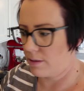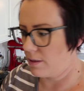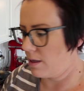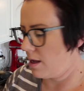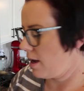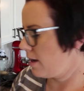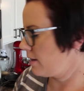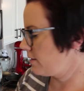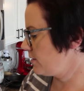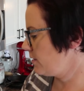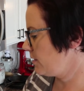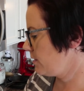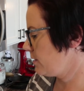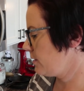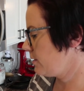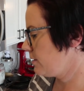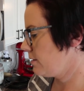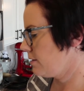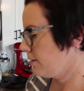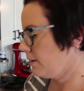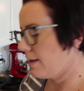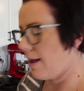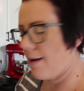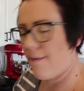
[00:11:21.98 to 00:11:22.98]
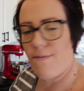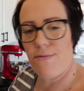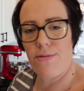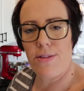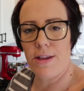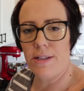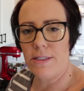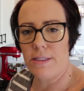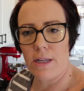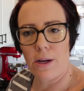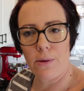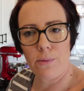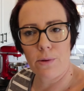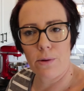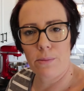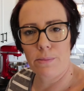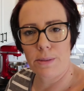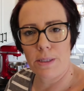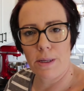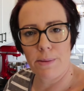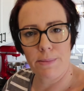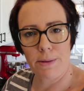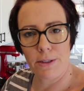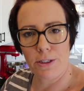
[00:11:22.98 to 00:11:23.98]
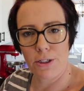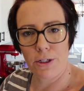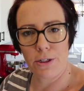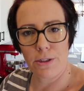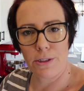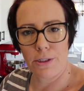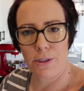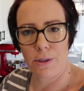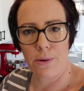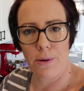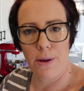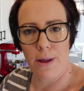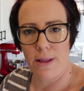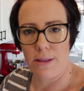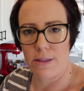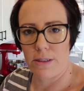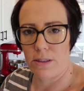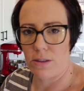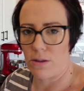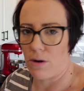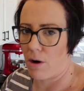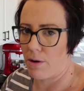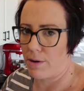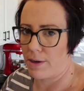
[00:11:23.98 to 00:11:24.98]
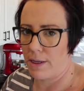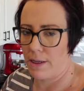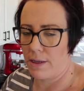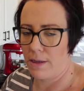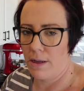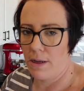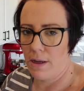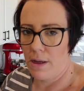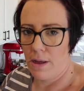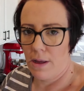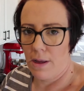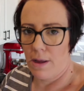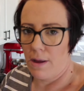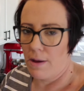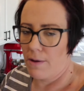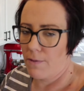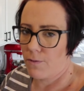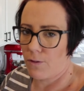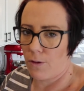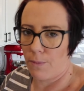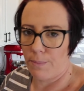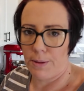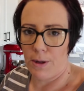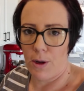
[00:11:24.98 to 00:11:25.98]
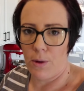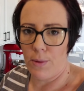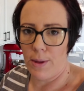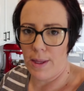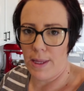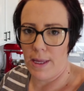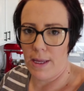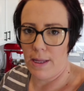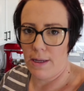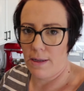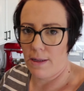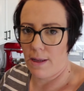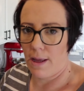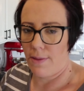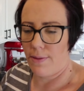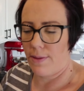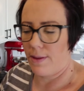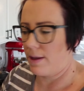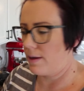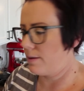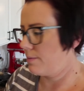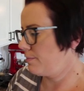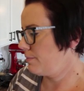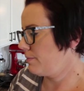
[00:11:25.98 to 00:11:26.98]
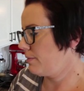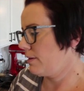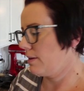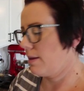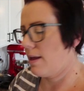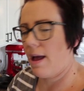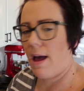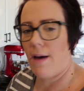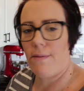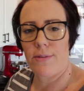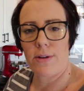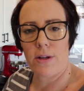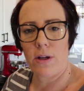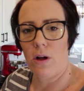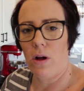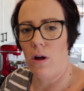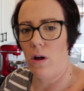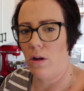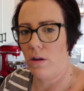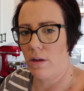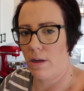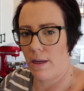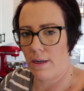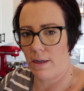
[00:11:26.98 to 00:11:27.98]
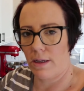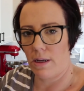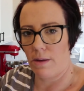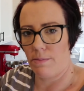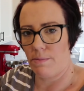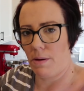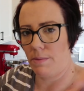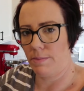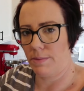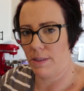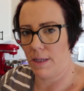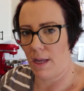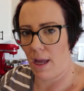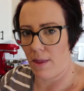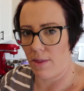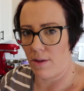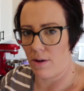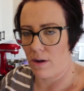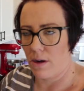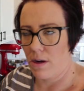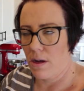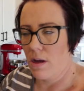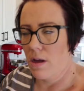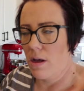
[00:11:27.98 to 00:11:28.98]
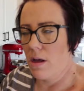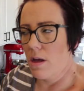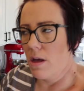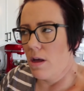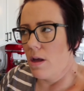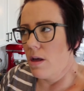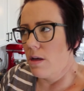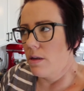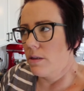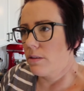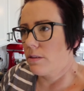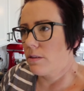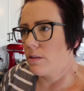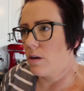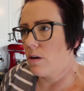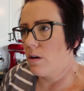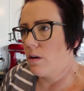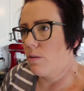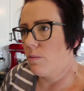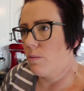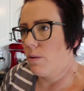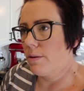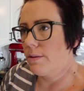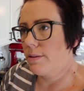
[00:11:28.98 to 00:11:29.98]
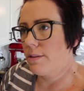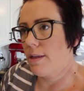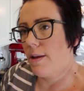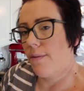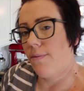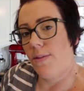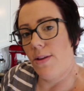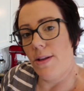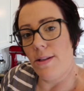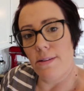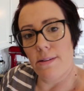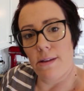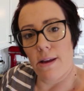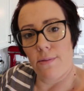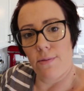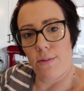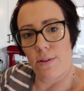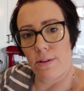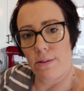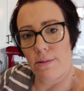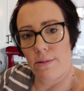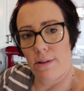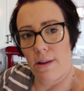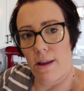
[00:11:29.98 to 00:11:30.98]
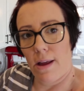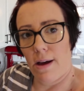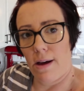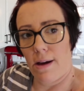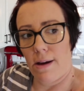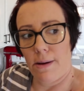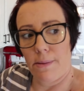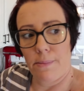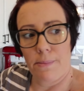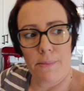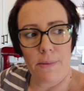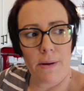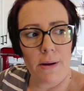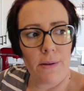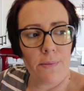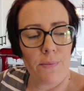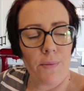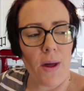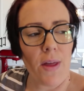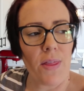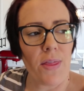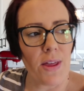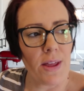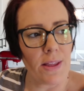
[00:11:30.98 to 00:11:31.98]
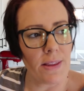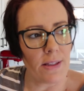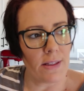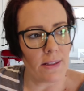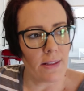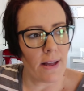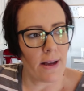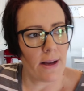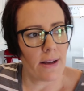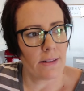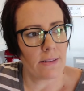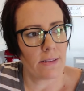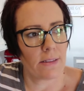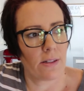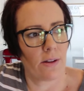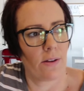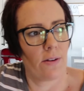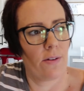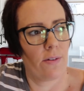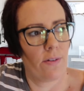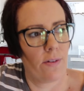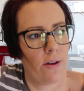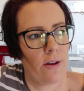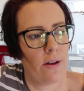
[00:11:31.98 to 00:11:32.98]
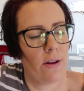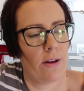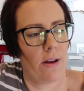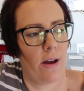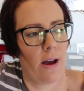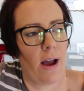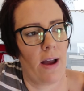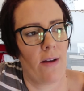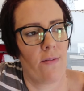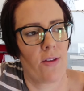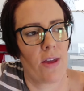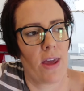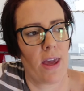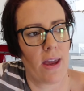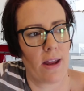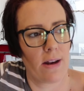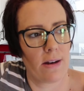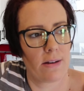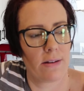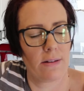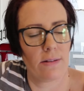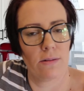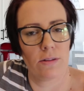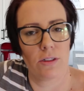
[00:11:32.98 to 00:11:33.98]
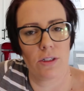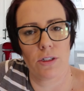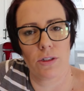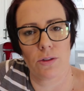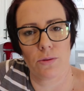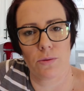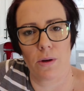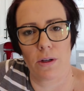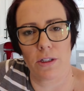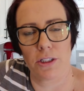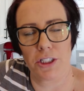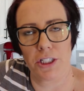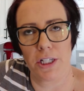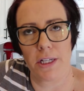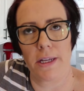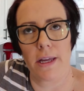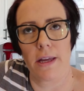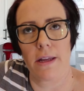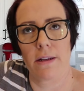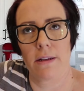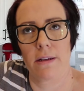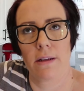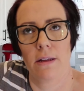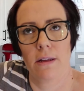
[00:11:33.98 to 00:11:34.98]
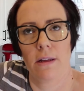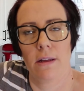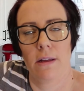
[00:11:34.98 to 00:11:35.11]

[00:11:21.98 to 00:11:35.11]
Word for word: I just left this at room temperature too and started from no heat, and then have it all kind of come up together. So we'll see if these siphon. I think the last I've canned just raw chicken,